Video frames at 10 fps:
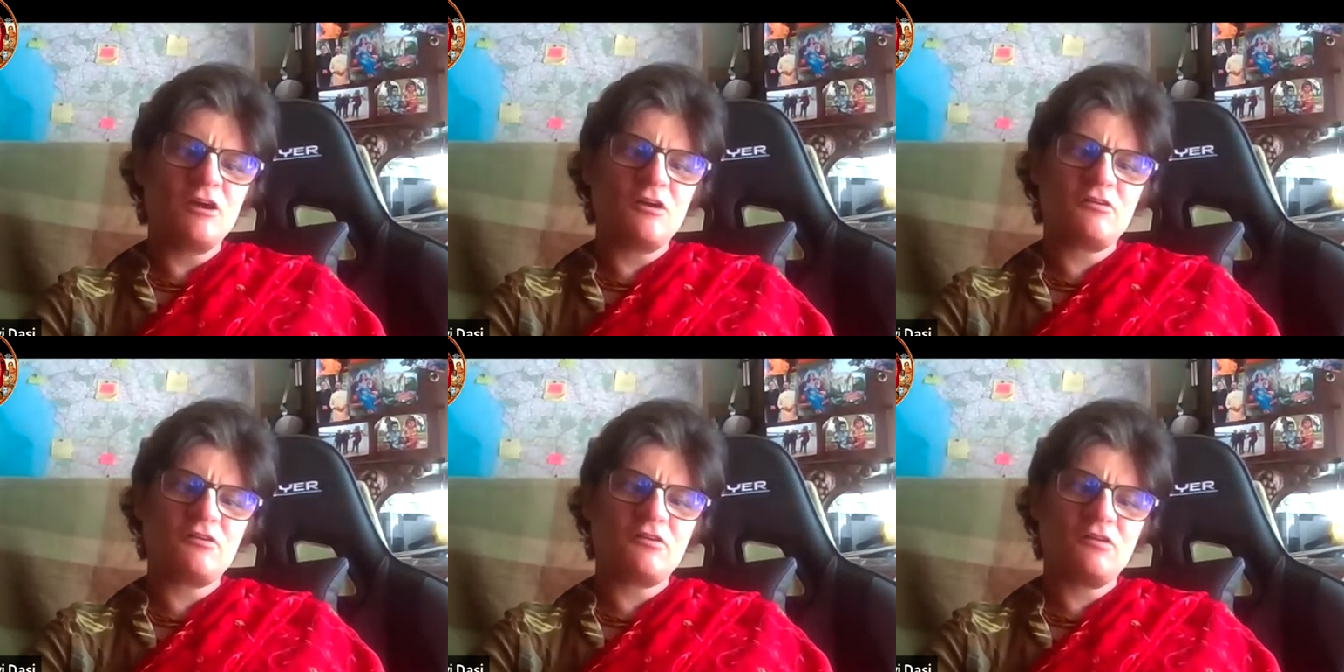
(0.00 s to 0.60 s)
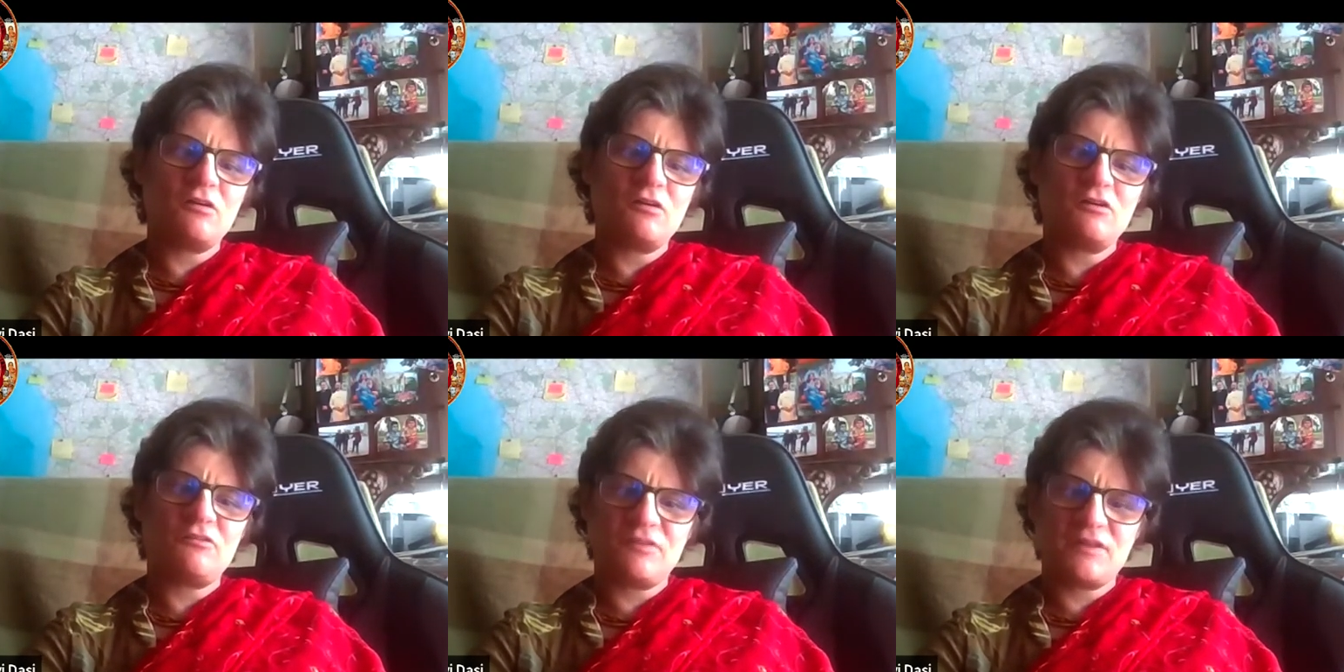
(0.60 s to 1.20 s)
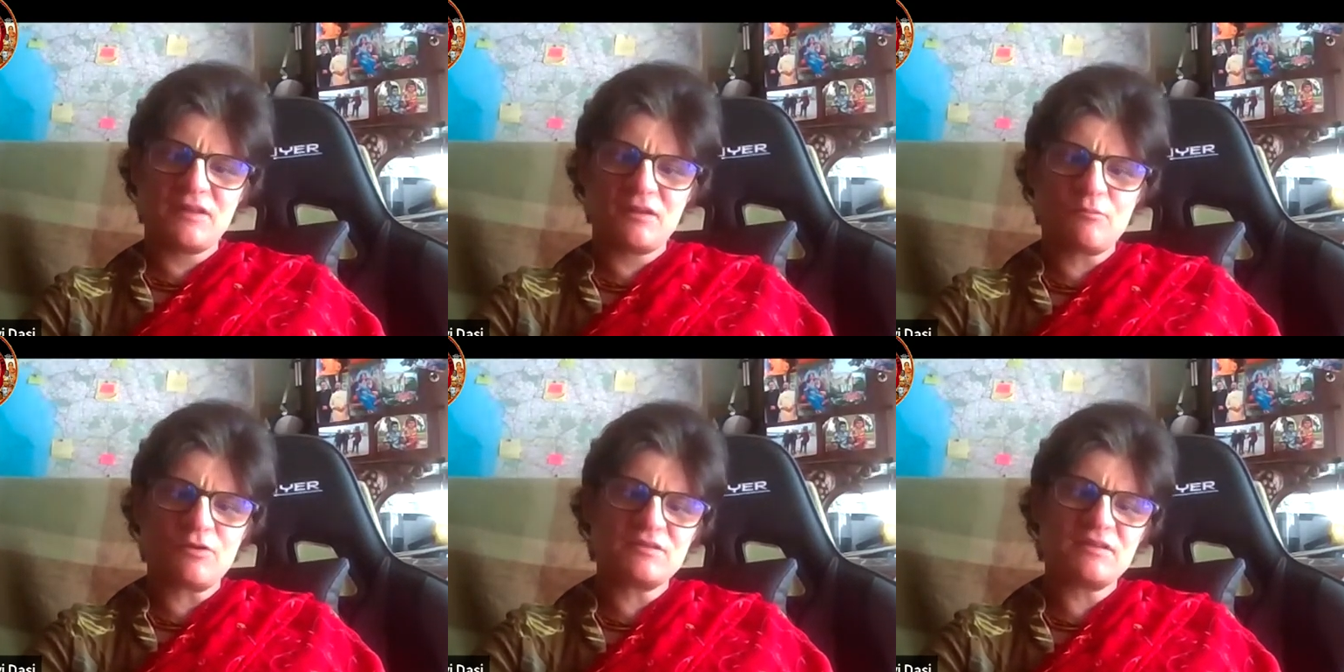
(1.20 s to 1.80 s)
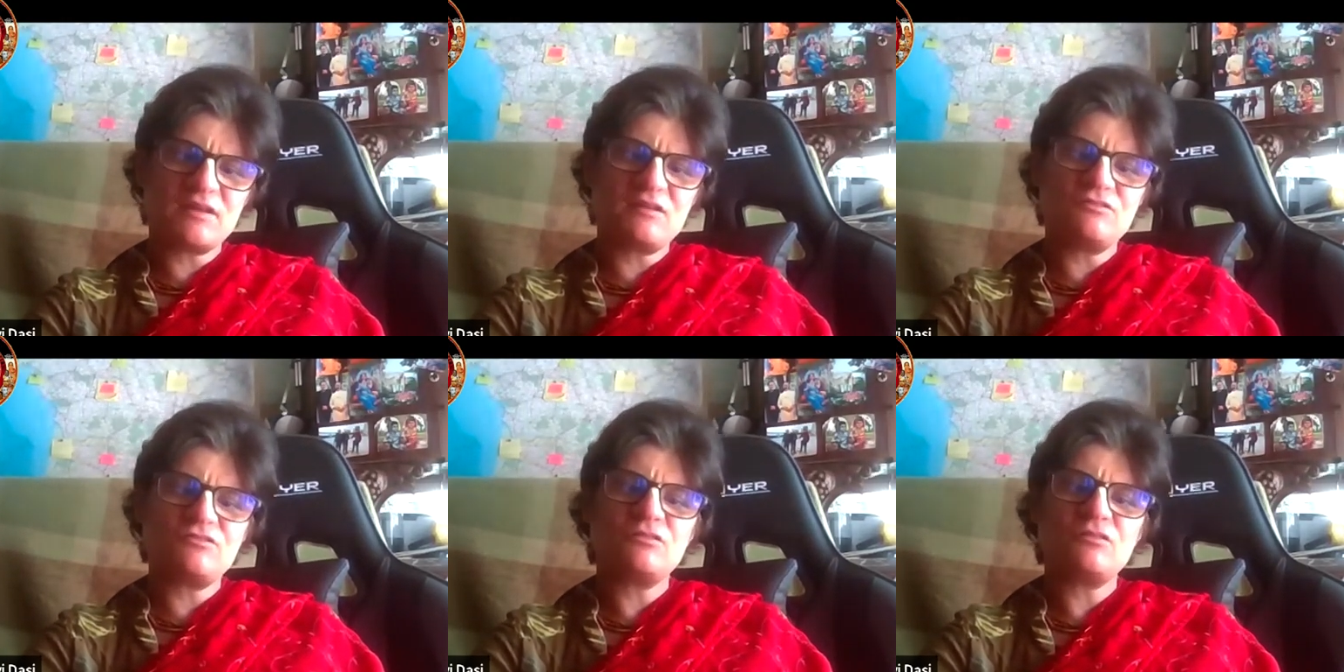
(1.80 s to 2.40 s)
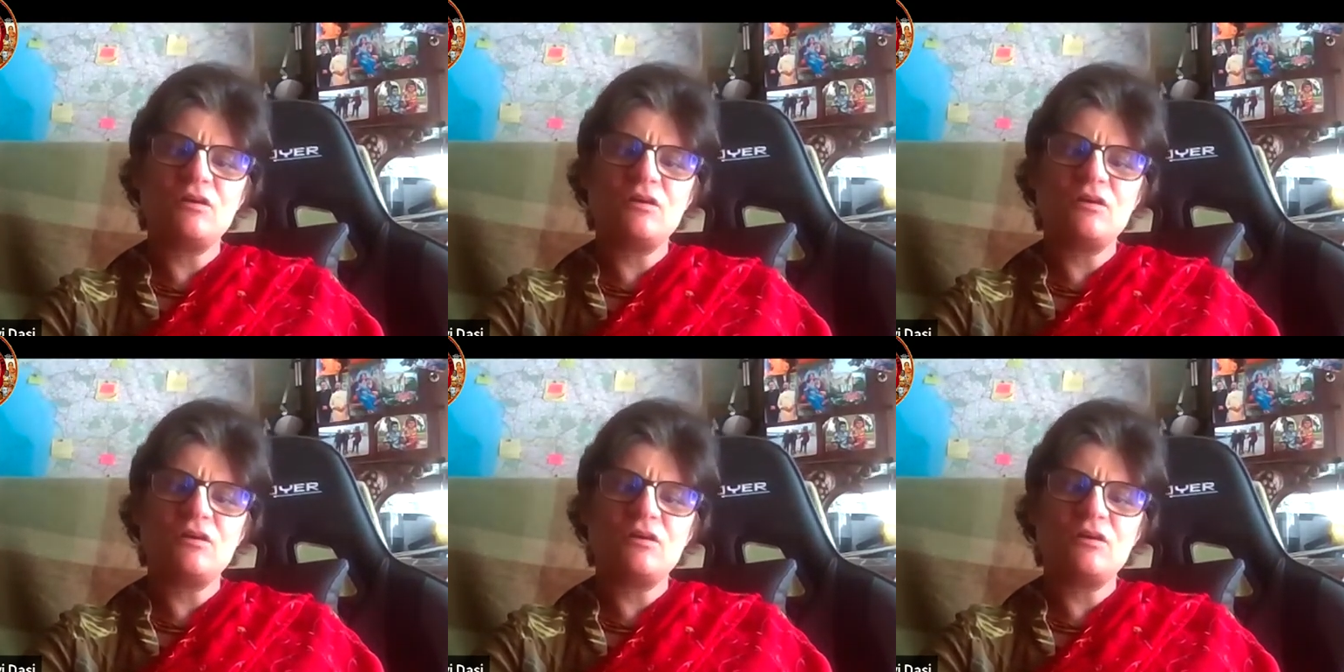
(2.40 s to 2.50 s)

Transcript: a video montage